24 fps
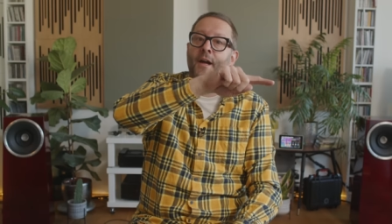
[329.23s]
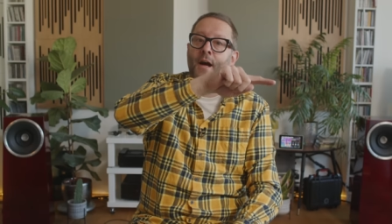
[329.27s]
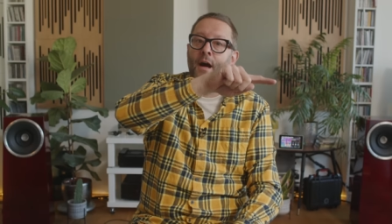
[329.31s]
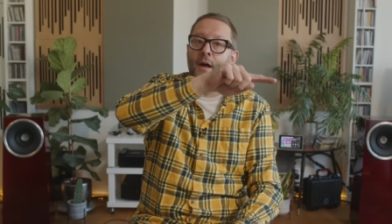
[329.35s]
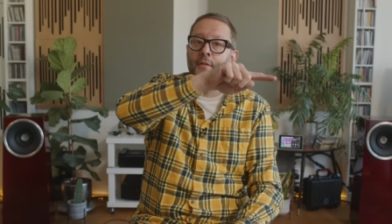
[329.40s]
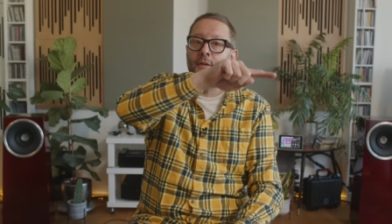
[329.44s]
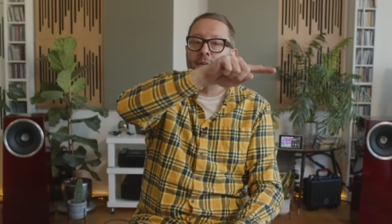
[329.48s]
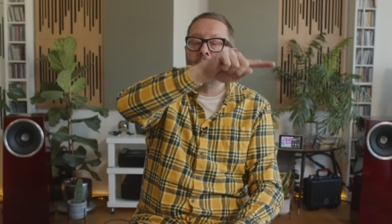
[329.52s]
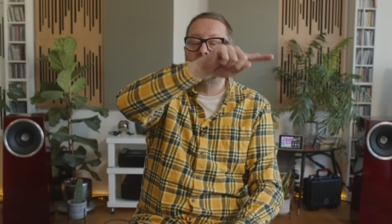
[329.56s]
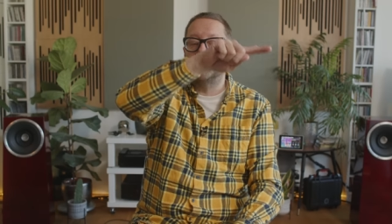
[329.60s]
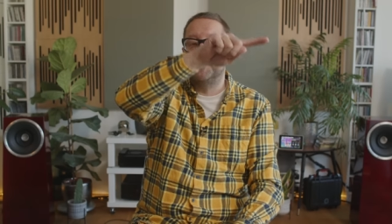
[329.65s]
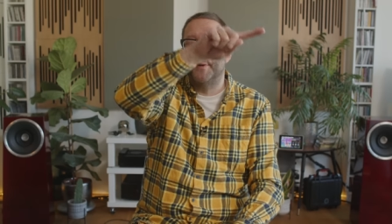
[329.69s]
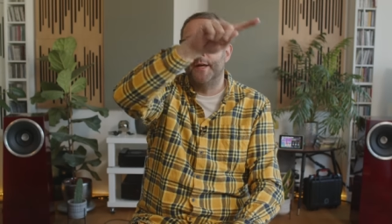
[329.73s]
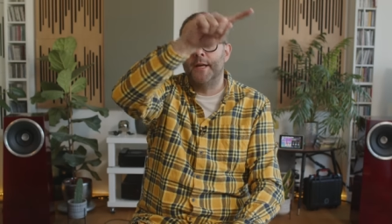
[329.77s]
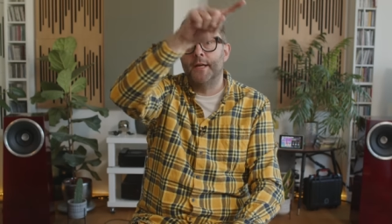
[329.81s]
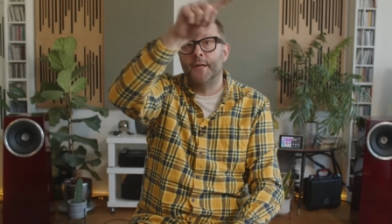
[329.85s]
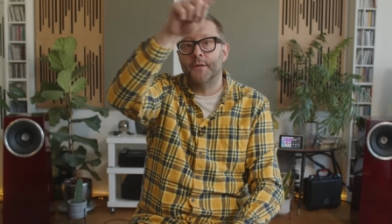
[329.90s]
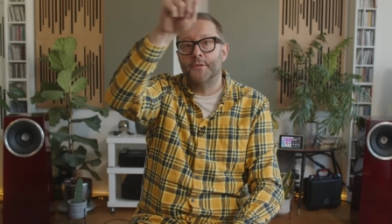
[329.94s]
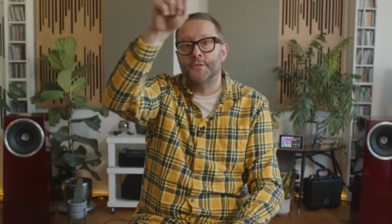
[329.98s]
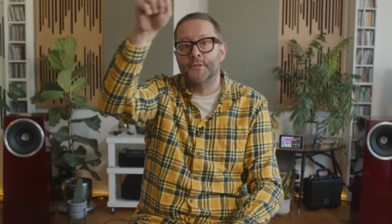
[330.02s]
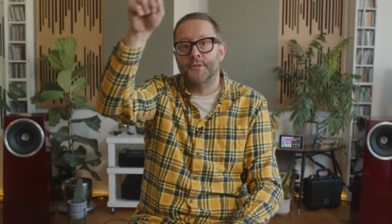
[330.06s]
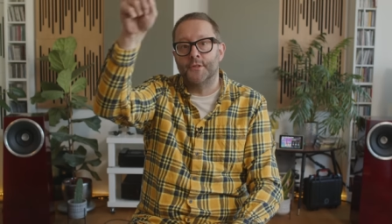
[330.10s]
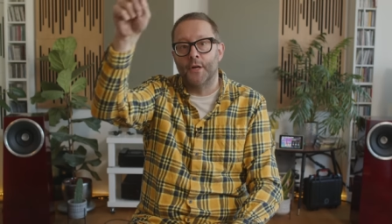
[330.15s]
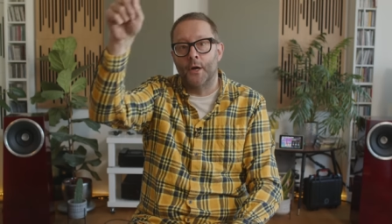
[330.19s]
are these
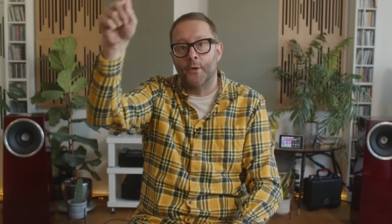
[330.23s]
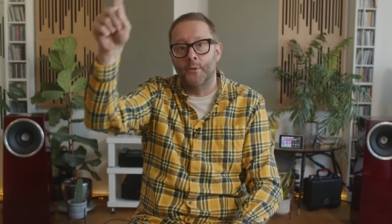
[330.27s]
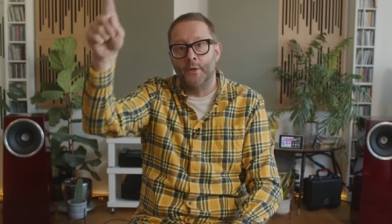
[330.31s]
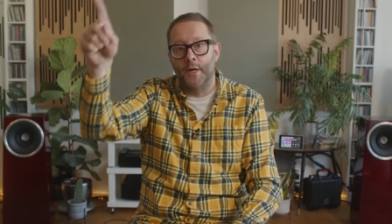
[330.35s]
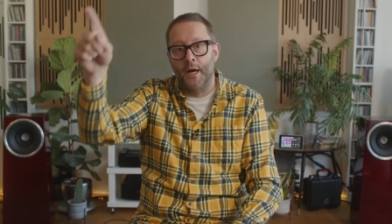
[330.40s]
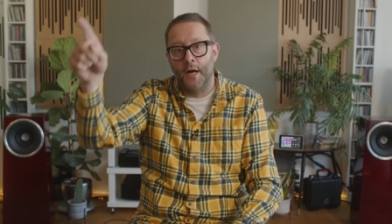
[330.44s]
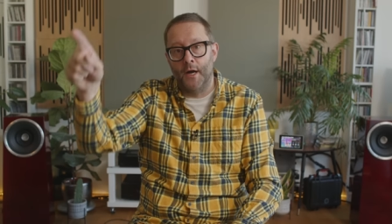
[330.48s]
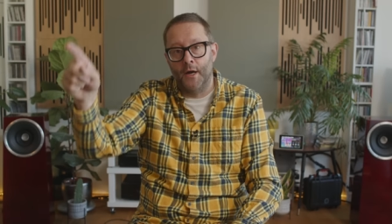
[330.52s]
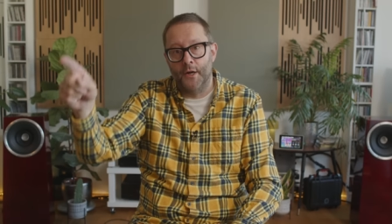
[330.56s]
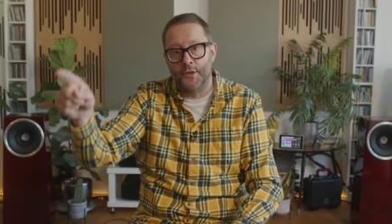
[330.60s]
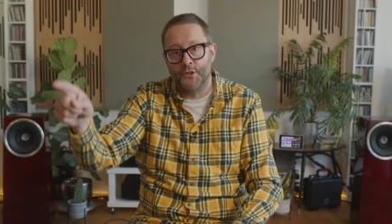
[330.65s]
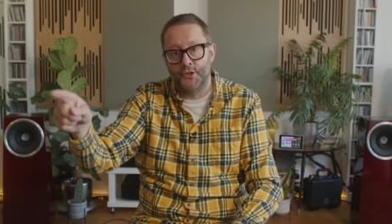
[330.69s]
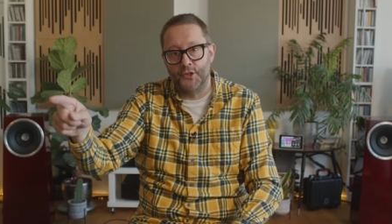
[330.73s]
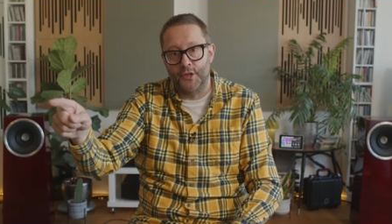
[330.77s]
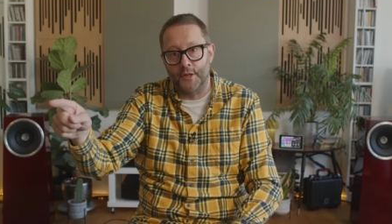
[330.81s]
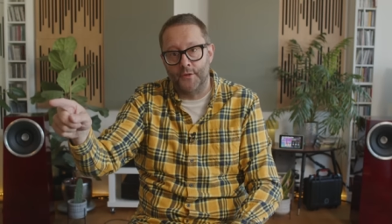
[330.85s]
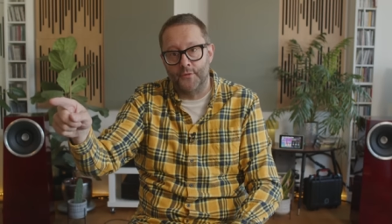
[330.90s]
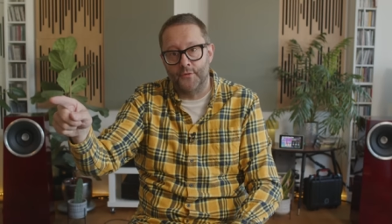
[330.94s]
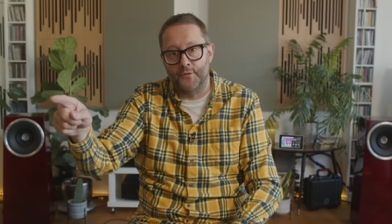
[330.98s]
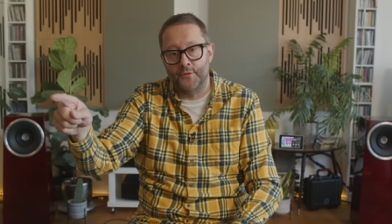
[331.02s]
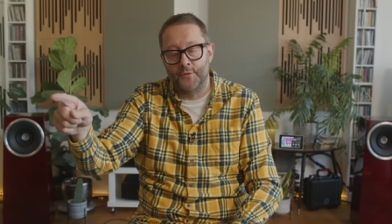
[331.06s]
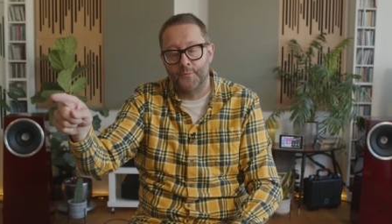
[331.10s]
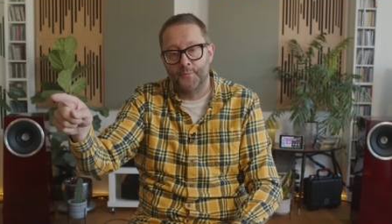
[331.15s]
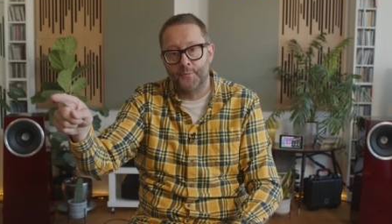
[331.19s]
big stone
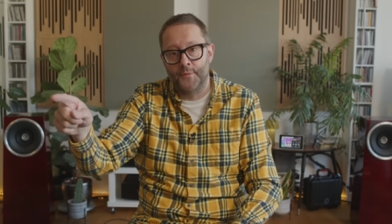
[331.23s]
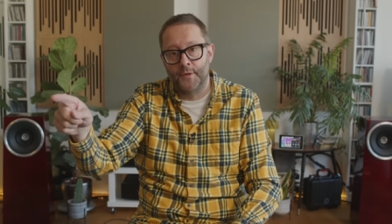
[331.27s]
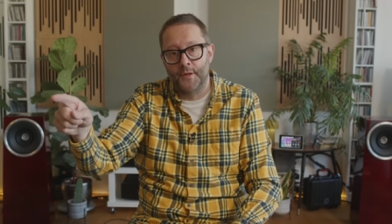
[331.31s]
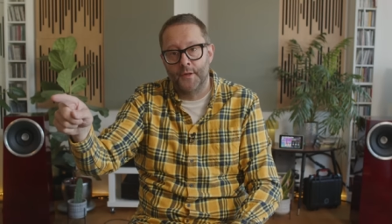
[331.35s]
arches,